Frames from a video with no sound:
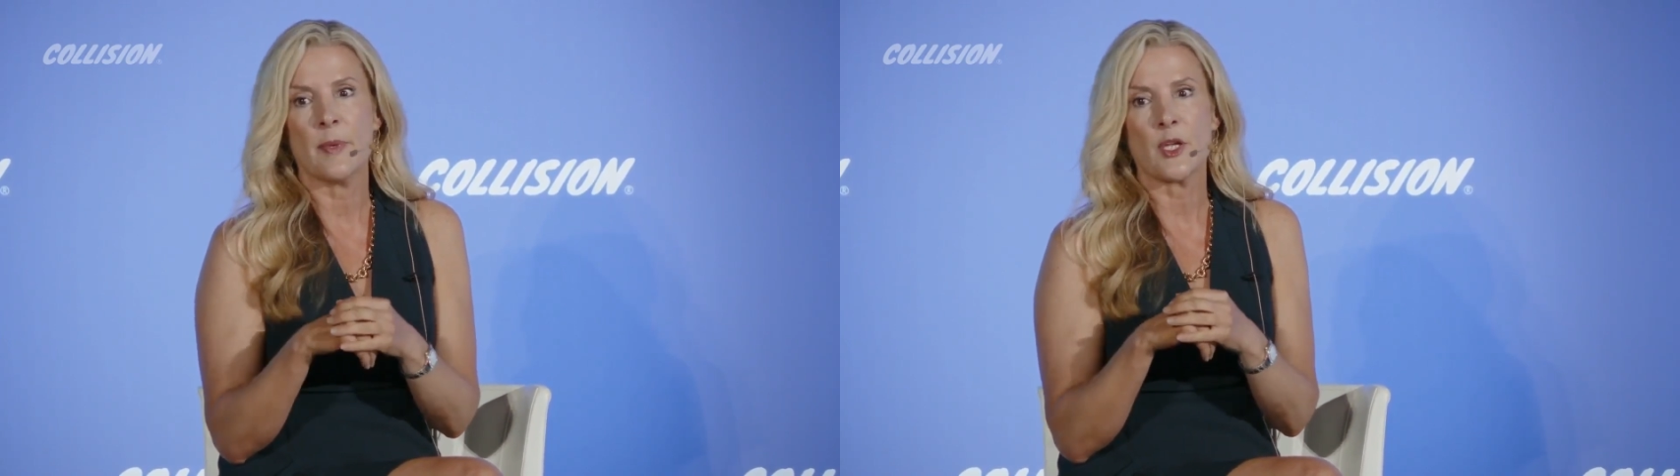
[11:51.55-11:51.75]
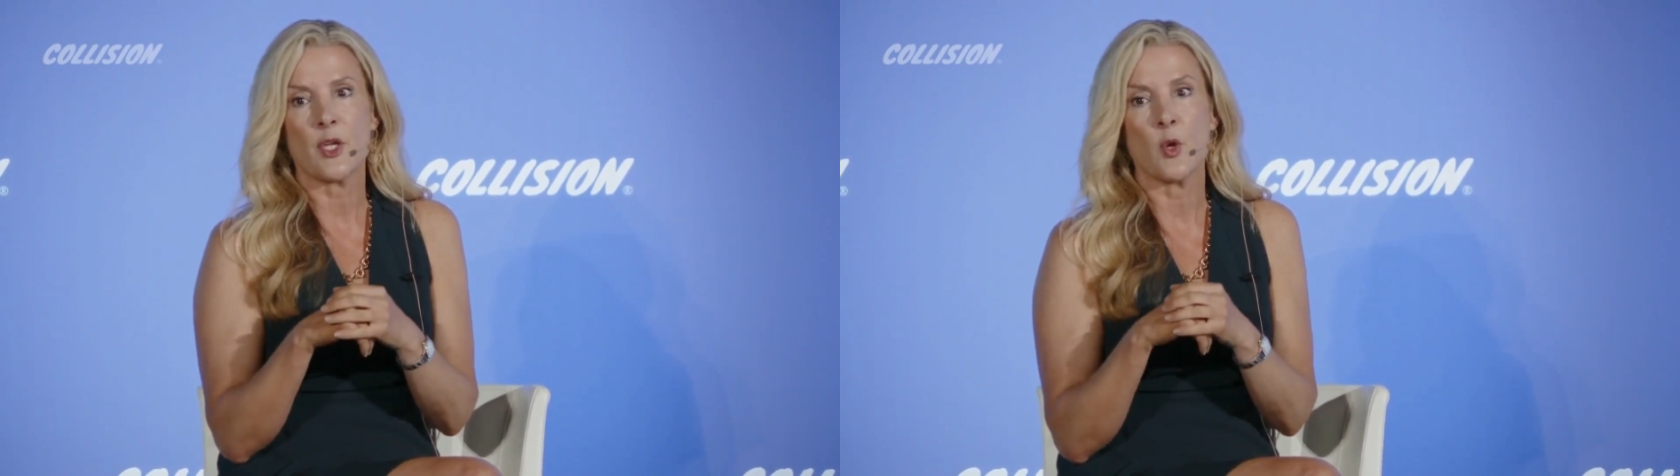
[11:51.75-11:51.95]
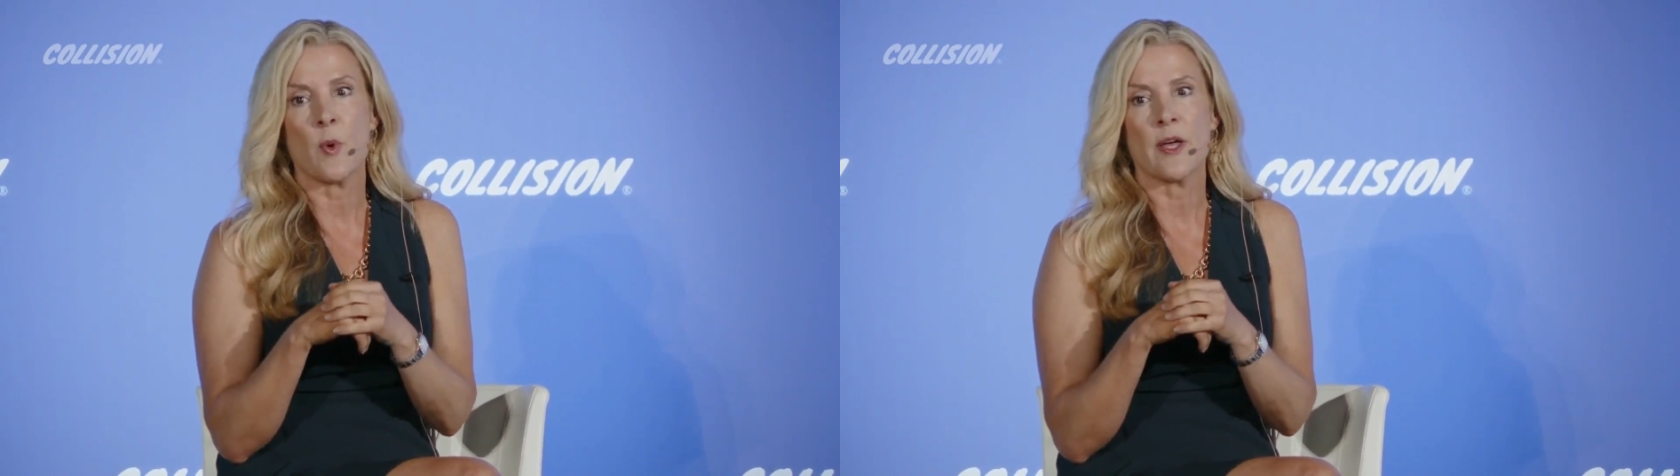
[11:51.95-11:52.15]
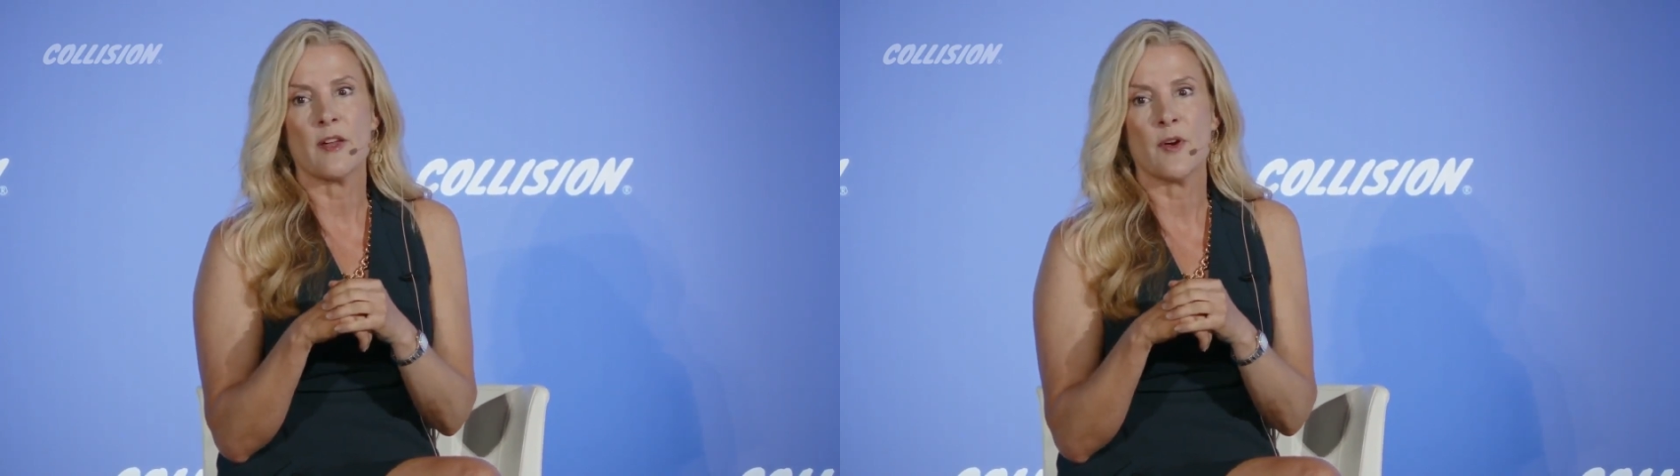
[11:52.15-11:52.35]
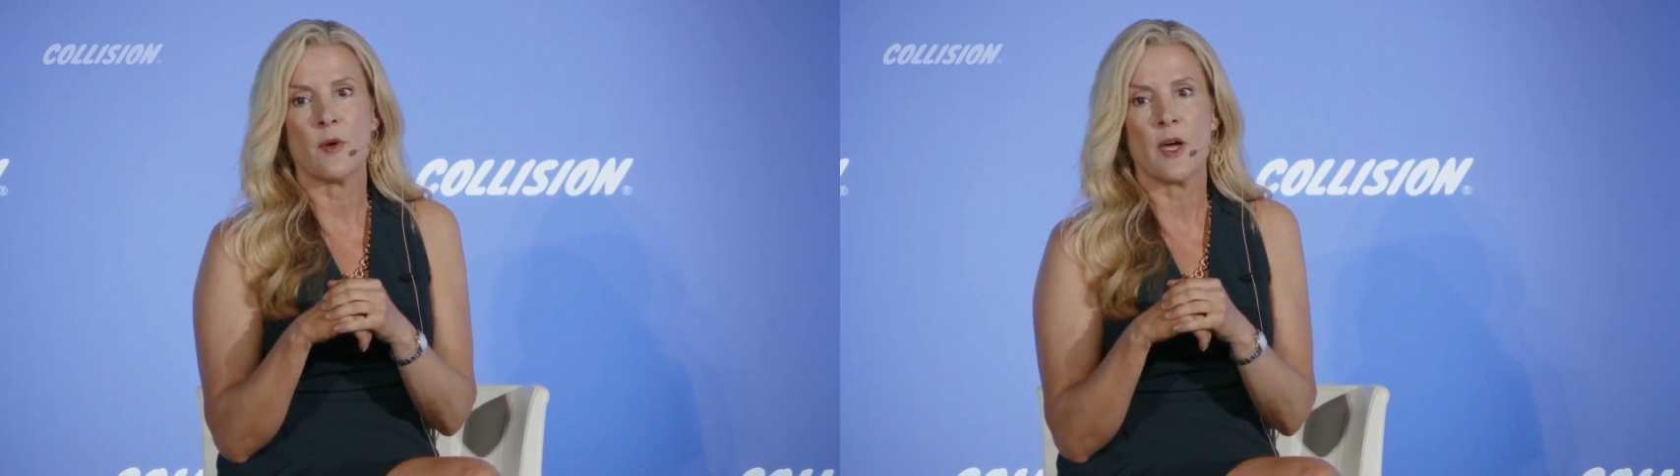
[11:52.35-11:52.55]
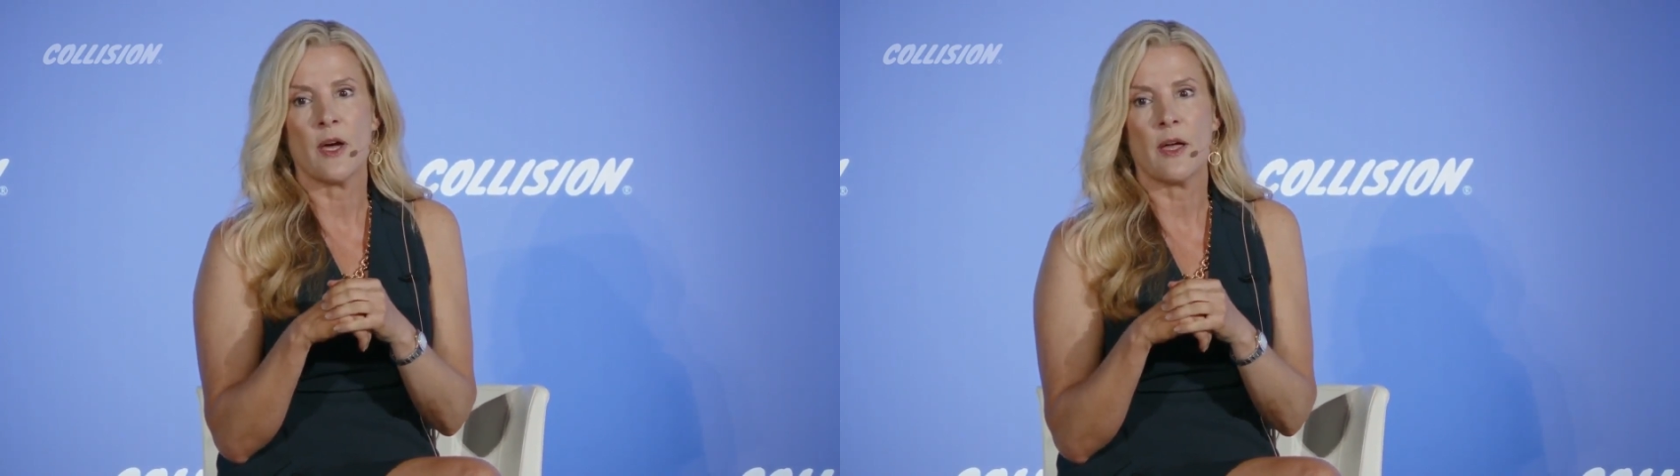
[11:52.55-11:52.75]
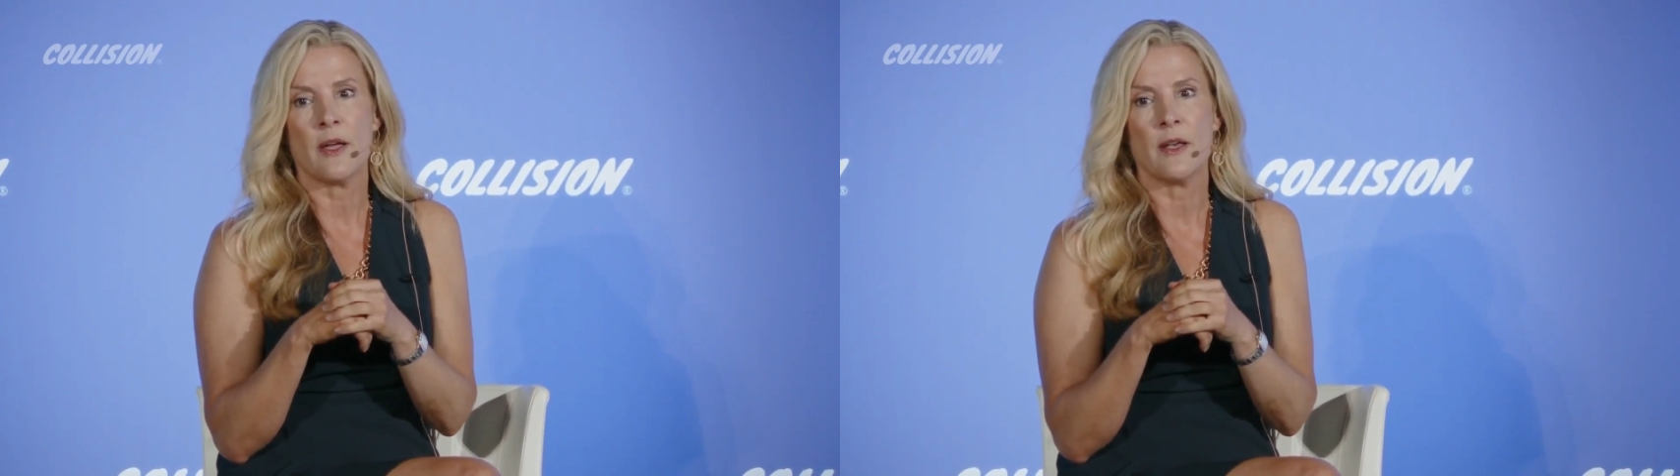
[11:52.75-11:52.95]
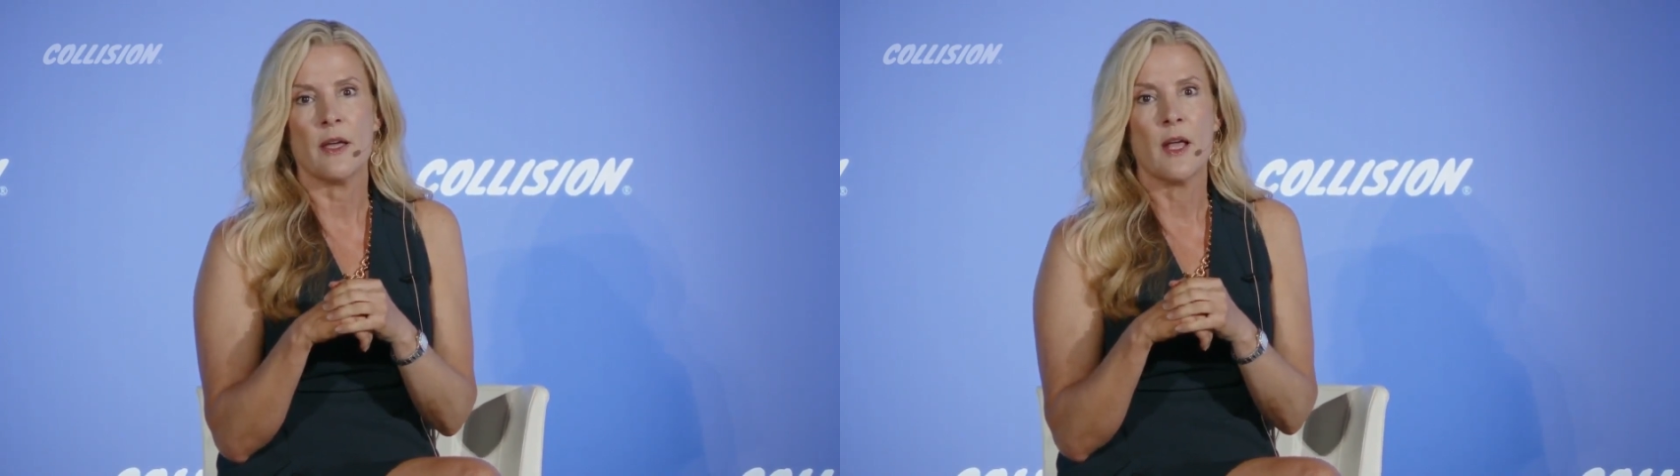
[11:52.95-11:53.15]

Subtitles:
in Q1 of 09